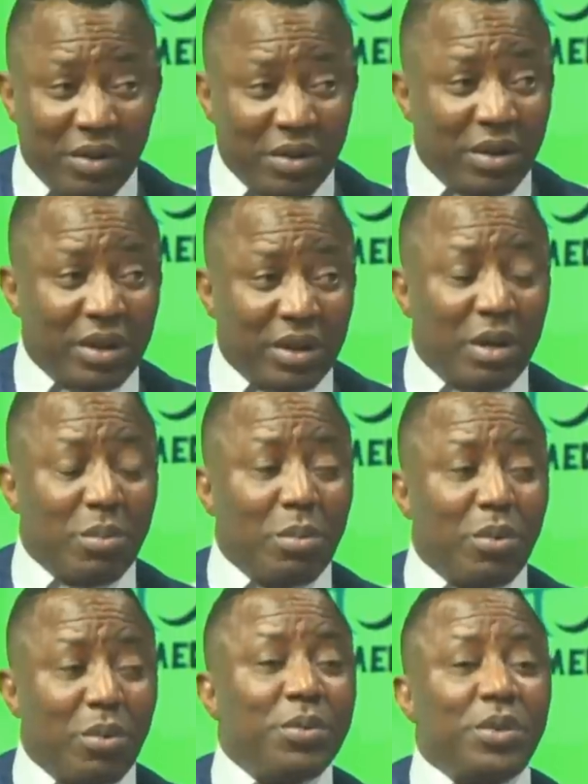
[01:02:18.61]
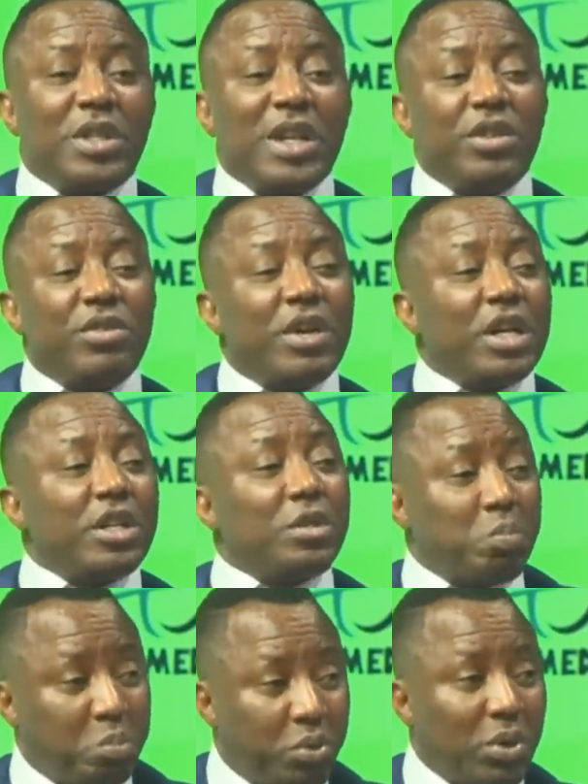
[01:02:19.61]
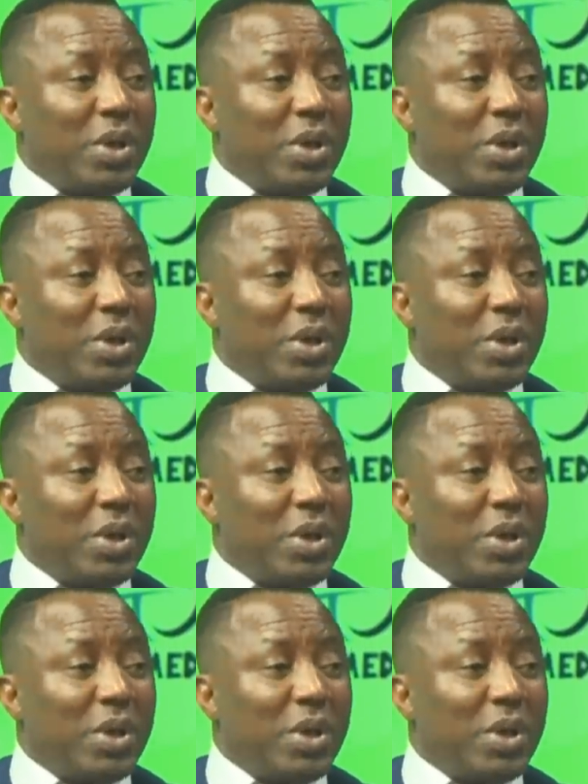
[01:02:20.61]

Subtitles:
We are not talking about borrowing, because Nigeria's